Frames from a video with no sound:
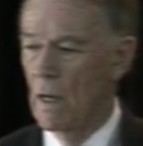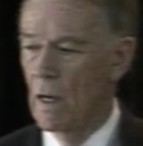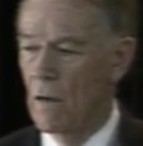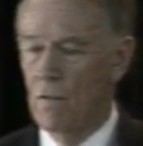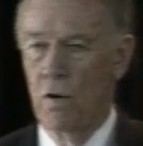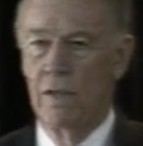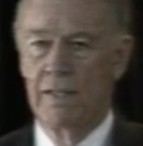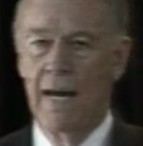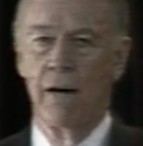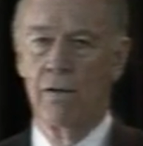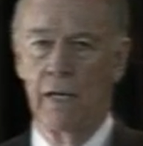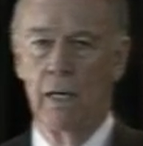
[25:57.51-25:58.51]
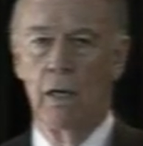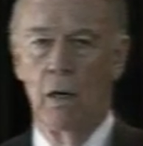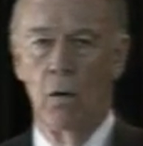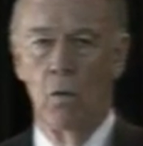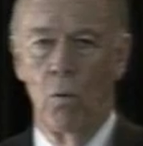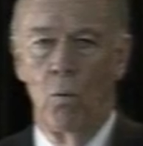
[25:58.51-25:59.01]
for integrity.
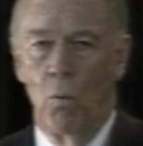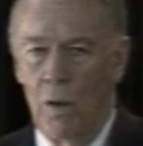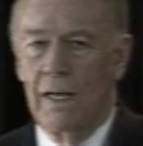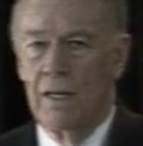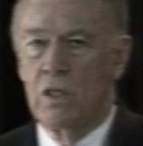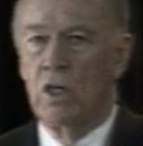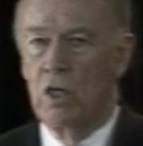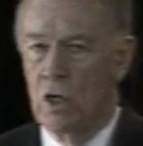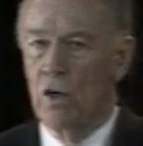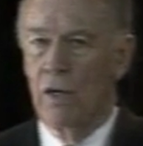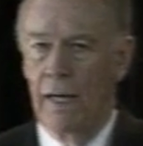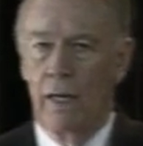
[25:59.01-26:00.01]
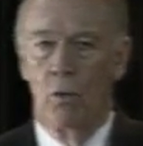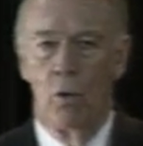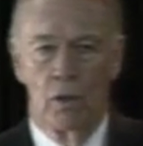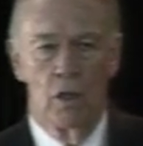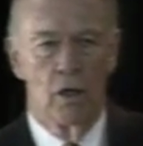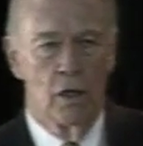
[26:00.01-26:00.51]
Well, what is girding?
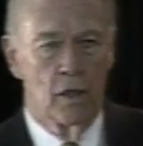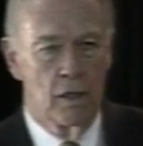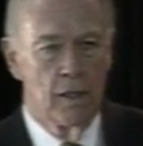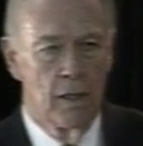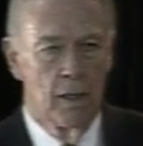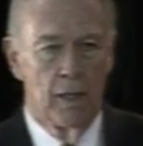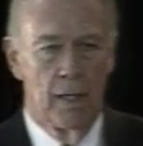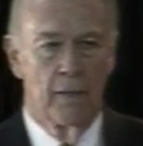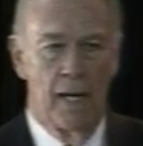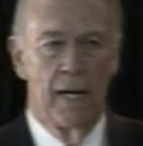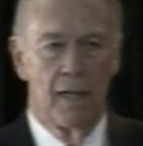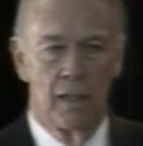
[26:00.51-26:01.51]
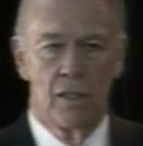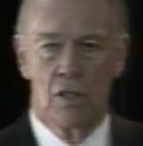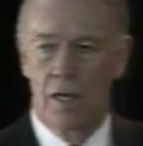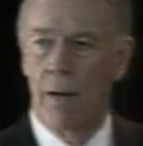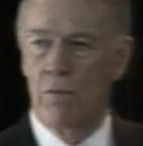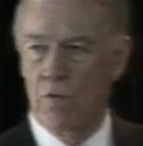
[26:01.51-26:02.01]
Well, gird in the English
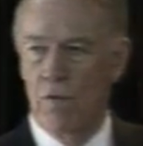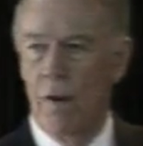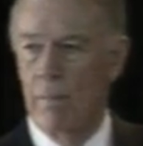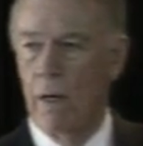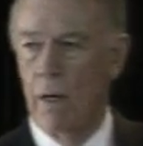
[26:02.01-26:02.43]
comes from